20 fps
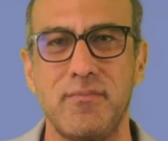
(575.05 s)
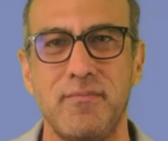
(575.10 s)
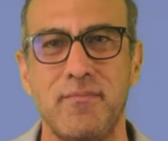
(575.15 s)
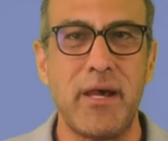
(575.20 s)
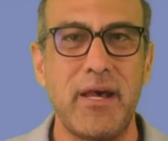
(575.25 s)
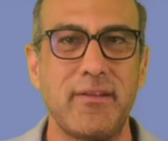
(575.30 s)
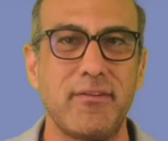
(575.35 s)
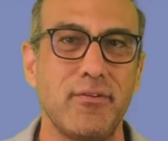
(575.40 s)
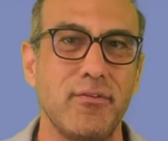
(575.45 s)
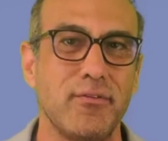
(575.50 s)

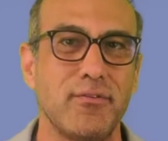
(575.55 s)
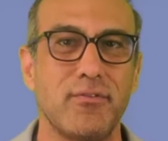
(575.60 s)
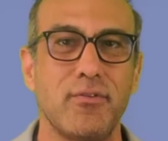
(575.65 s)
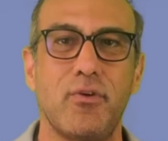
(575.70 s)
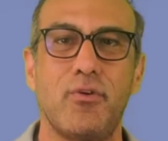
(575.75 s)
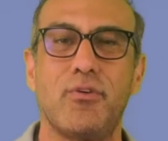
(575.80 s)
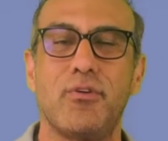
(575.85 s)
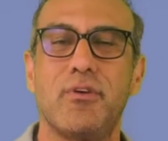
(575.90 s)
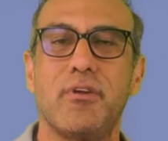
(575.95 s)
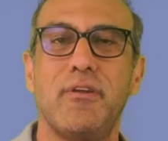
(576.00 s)
Pathos,
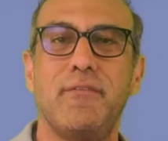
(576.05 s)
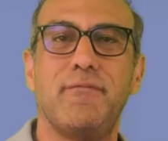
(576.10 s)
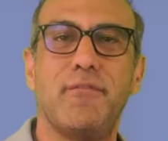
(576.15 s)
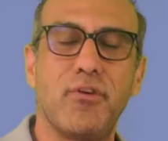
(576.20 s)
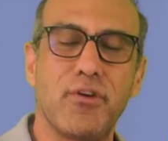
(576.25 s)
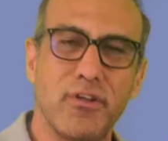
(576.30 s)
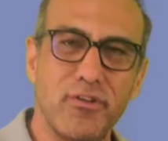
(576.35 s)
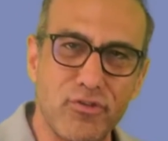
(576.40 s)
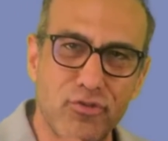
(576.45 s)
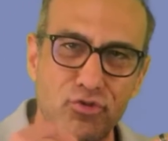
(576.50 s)
or
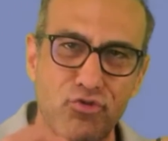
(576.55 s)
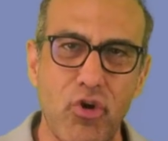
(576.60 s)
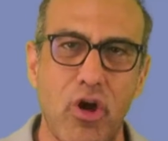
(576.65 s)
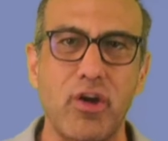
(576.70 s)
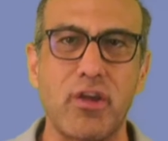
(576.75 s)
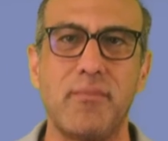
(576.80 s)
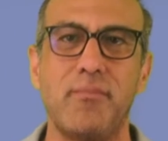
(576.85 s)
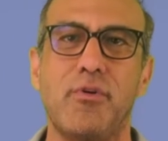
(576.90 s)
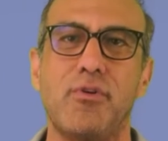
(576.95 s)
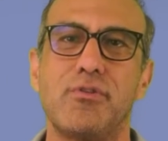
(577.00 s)
evoking
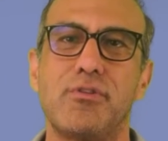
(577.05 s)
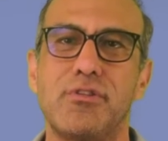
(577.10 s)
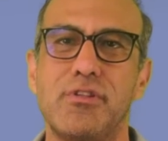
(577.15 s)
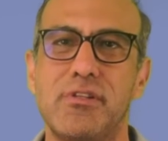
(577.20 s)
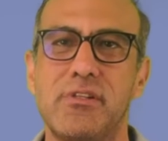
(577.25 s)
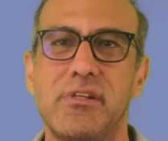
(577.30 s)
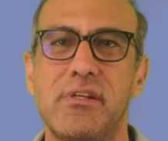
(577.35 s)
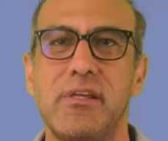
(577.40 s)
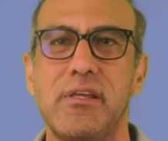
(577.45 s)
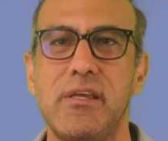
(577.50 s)
strong
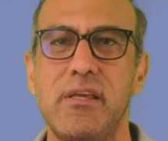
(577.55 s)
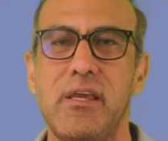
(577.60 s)
emotion.